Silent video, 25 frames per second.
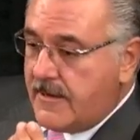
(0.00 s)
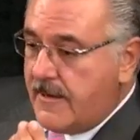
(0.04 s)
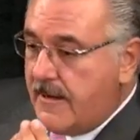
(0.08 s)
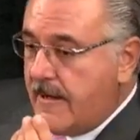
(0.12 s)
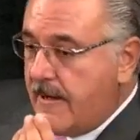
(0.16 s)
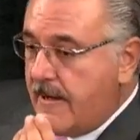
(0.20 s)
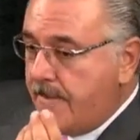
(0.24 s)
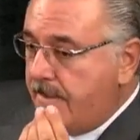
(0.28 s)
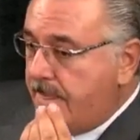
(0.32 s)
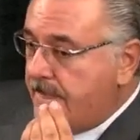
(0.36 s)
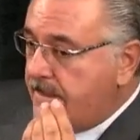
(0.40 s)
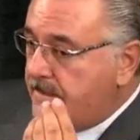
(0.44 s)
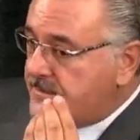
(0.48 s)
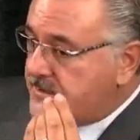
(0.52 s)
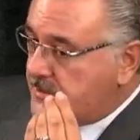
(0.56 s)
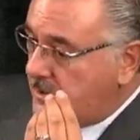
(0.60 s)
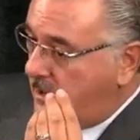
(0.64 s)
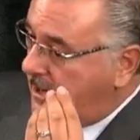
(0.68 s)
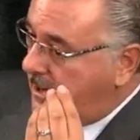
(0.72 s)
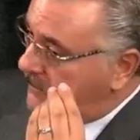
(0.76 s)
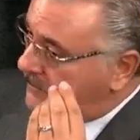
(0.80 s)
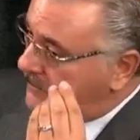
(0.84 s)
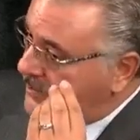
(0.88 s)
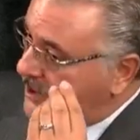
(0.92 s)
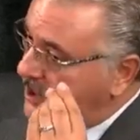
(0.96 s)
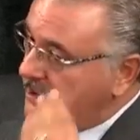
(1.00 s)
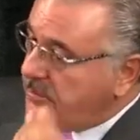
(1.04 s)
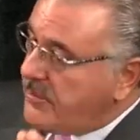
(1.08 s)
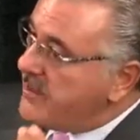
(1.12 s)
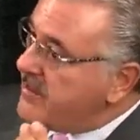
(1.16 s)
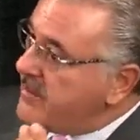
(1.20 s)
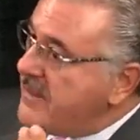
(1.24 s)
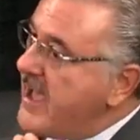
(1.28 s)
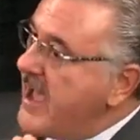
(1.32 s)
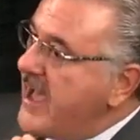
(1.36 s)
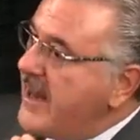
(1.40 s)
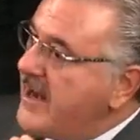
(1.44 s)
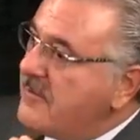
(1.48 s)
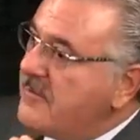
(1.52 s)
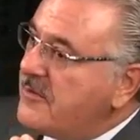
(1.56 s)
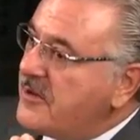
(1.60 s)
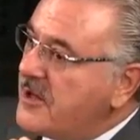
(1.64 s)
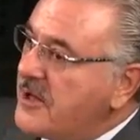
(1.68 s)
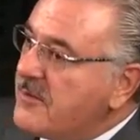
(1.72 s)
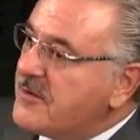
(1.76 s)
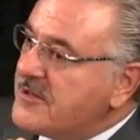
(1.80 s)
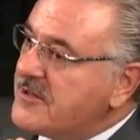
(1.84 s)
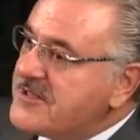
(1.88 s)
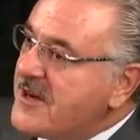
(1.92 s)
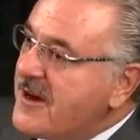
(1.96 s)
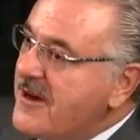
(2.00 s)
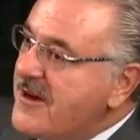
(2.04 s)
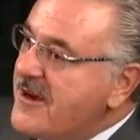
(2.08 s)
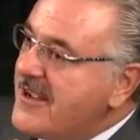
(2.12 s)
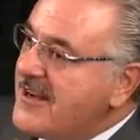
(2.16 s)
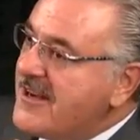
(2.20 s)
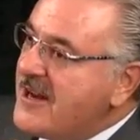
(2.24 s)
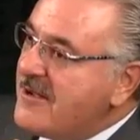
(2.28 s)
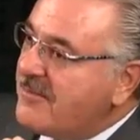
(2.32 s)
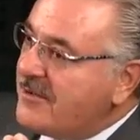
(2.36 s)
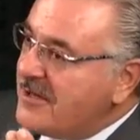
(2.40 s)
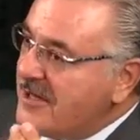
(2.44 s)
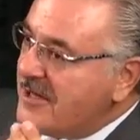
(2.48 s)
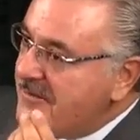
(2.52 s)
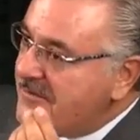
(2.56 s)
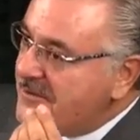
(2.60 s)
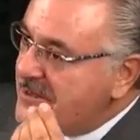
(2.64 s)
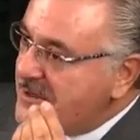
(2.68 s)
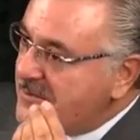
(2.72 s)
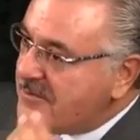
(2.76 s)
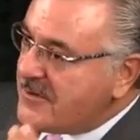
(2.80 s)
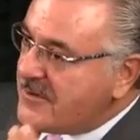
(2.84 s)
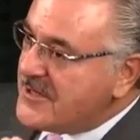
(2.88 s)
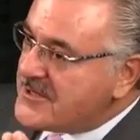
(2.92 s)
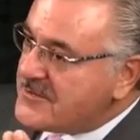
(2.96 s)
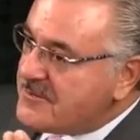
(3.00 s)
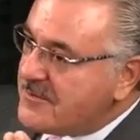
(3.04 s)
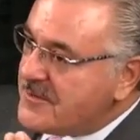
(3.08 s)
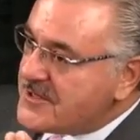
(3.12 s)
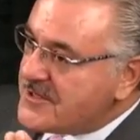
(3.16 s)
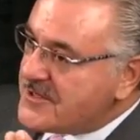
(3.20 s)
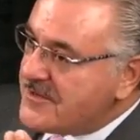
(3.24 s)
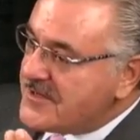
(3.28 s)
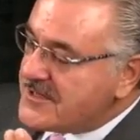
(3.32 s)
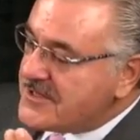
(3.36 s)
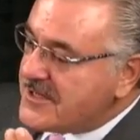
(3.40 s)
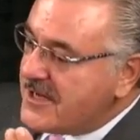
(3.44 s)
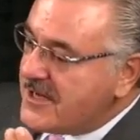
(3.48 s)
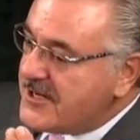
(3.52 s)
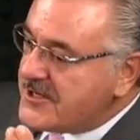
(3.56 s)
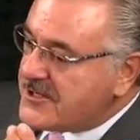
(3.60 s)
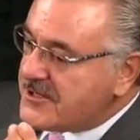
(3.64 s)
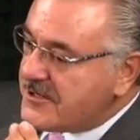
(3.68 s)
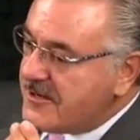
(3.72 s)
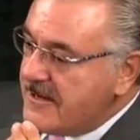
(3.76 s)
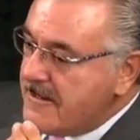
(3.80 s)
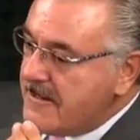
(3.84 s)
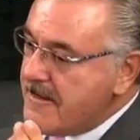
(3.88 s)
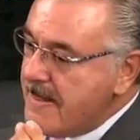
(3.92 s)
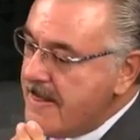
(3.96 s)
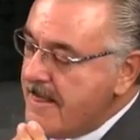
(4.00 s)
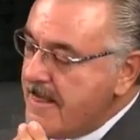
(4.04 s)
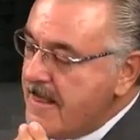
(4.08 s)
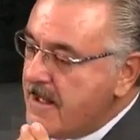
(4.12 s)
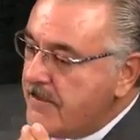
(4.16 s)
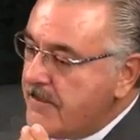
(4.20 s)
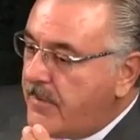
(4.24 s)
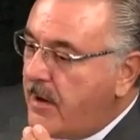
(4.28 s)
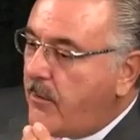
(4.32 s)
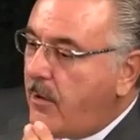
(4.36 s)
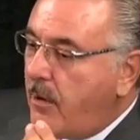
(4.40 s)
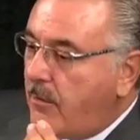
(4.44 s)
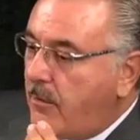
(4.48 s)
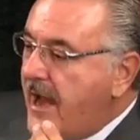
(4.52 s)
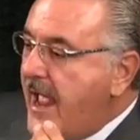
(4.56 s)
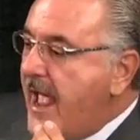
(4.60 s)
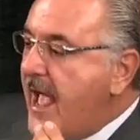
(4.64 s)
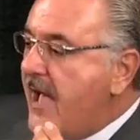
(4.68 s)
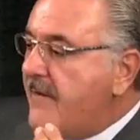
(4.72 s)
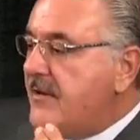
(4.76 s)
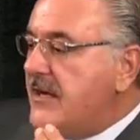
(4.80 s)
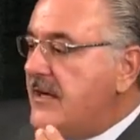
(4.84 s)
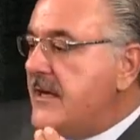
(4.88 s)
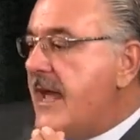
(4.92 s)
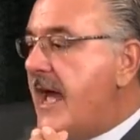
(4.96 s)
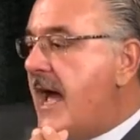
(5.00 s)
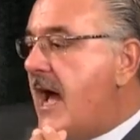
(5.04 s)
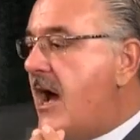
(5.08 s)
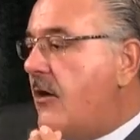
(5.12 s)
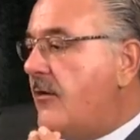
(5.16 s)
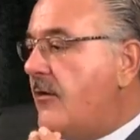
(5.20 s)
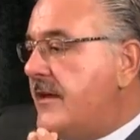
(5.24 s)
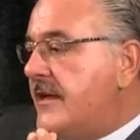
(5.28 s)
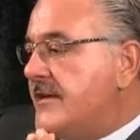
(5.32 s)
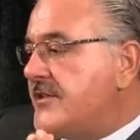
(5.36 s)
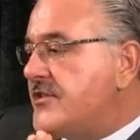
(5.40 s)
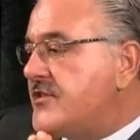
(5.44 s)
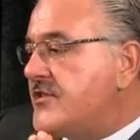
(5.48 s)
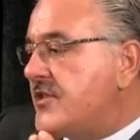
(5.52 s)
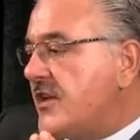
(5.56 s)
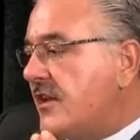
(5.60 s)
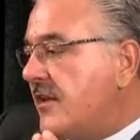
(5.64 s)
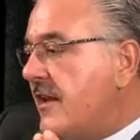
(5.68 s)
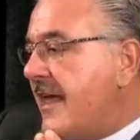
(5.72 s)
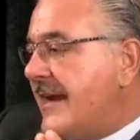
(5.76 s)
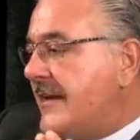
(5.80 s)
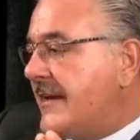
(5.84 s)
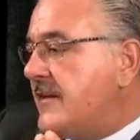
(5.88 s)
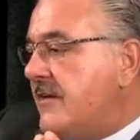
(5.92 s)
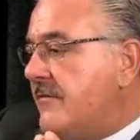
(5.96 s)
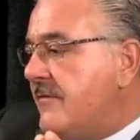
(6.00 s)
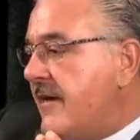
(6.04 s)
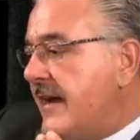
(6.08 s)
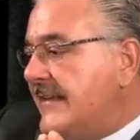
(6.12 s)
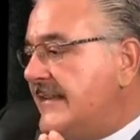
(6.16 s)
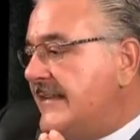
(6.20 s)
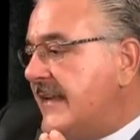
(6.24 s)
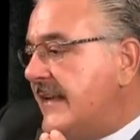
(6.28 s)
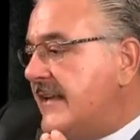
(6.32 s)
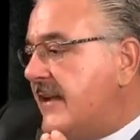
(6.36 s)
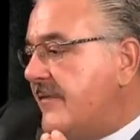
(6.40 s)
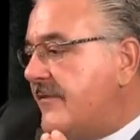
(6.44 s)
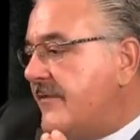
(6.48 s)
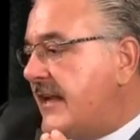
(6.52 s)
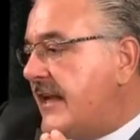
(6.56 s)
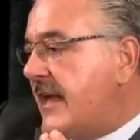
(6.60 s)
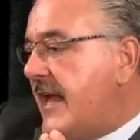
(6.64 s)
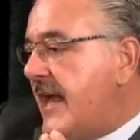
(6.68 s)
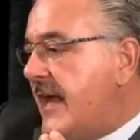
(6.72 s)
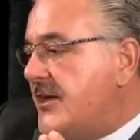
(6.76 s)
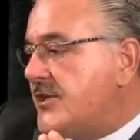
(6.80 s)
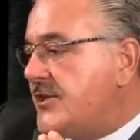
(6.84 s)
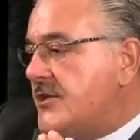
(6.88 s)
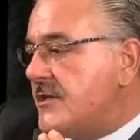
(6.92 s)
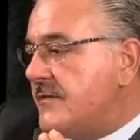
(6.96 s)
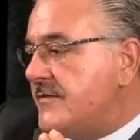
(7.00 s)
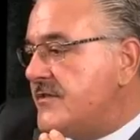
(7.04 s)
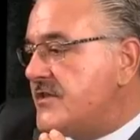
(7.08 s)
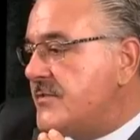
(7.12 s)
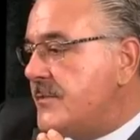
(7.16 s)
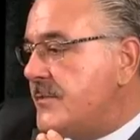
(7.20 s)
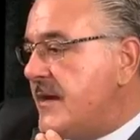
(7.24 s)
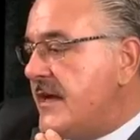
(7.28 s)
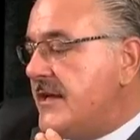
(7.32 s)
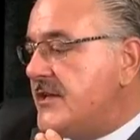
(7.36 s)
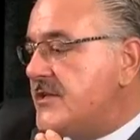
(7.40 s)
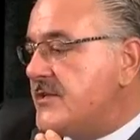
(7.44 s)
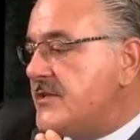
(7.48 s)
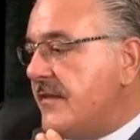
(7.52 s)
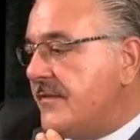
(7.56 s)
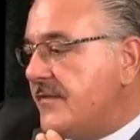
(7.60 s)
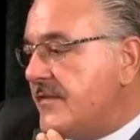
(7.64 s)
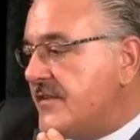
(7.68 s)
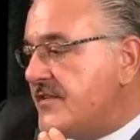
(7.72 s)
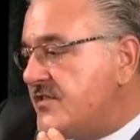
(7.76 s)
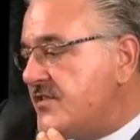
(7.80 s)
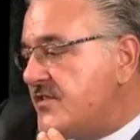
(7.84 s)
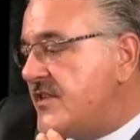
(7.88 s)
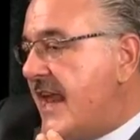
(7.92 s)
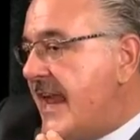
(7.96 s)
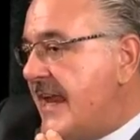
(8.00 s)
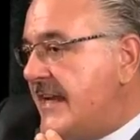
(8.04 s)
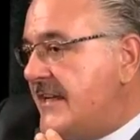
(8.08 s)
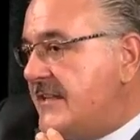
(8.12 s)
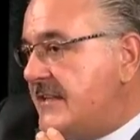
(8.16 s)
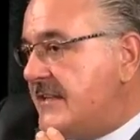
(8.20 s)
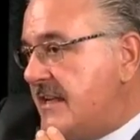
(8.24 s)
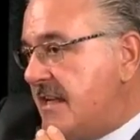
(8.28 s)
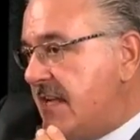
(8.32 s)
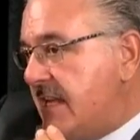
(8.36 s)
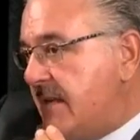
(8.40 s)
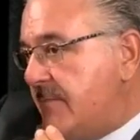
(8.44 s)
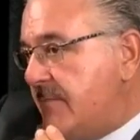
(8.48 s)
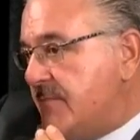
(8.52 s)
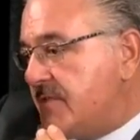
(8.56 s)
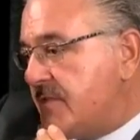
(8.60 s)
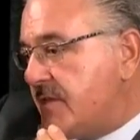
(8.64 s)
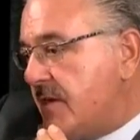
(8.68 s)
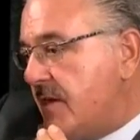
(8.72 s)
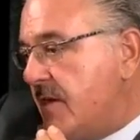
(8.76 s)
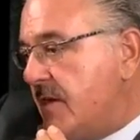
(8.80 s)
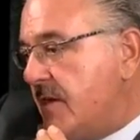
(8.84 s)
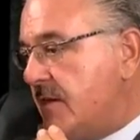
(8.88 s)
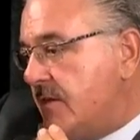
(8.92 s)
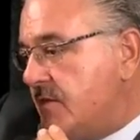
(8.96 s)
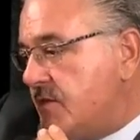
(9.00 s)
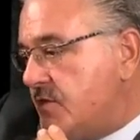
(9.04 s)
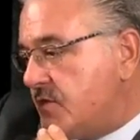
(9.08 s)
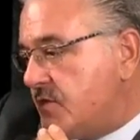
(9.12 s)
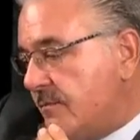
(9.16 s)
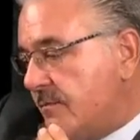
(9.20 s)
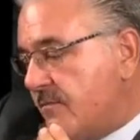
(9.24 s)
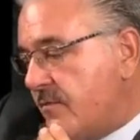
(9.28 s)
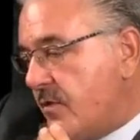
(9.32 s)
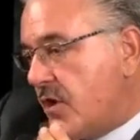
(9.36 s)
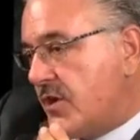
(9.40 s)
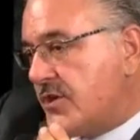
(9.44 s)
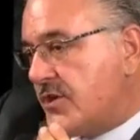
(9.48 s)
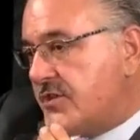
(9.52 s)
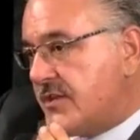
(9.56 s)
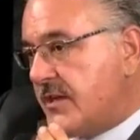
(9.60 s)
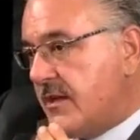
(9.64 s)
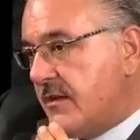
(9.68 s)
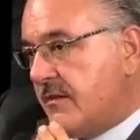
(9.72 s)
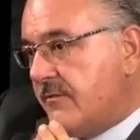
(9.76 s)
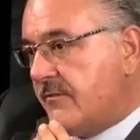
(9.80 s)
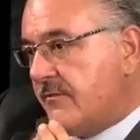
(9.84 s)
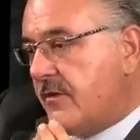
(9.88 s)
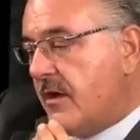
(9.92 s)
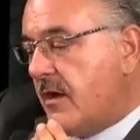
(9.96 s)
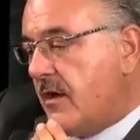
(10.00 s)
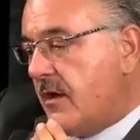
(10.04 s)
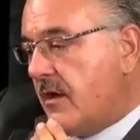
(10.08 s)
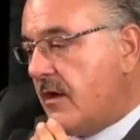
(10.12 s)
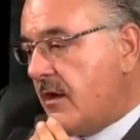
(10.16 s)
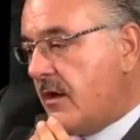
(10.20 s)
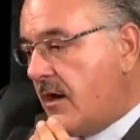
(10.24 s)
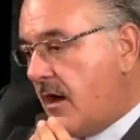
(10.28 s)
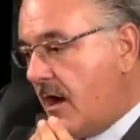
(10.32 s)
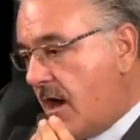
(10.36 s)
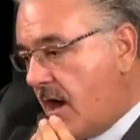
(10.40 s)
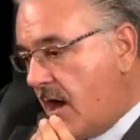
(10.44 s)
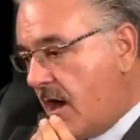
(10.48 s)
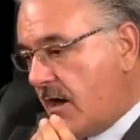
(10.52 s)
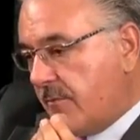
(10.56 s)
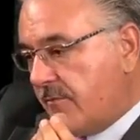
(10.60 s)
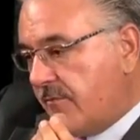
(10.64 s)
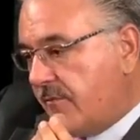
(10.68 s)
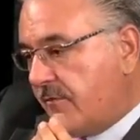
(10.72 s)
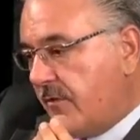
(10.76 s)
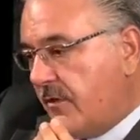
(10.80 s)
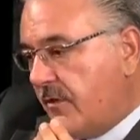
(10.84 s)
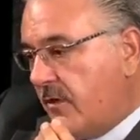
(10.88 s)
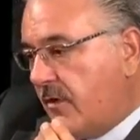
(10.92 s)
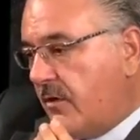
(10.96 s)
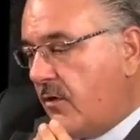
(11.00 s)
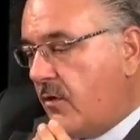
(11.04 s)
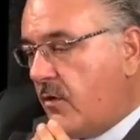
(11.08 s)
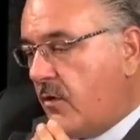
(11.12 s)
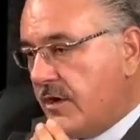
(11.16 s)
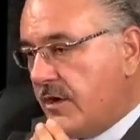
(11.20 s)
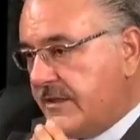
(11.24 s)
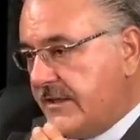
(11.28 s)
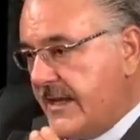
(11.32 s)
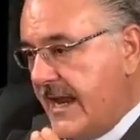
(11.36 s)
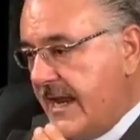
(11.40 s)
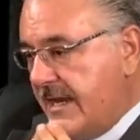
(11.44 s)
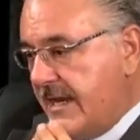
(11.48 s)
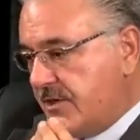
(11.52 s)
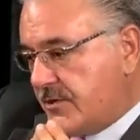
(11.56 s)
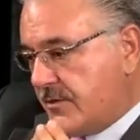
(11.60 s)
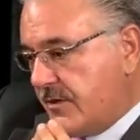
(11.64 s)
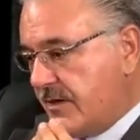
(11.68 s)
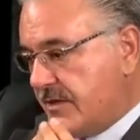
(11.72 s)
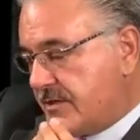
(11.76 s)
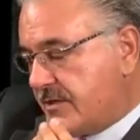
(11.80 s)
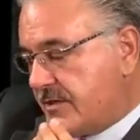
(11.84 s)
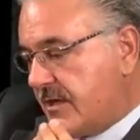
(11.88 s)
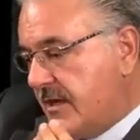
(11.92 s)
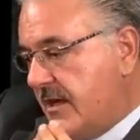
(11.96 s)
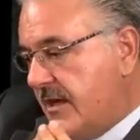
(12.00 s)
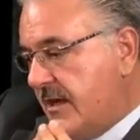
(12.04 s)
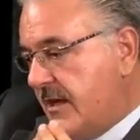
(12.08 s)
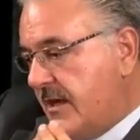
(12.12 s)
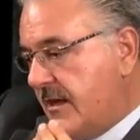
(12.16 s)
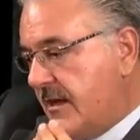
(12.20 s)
So I'm good with that. I'm a libertarian. I believe in the principles of this country. But what we're having now is selective identification of speech that the state deems subversive, harmful, or dangerous.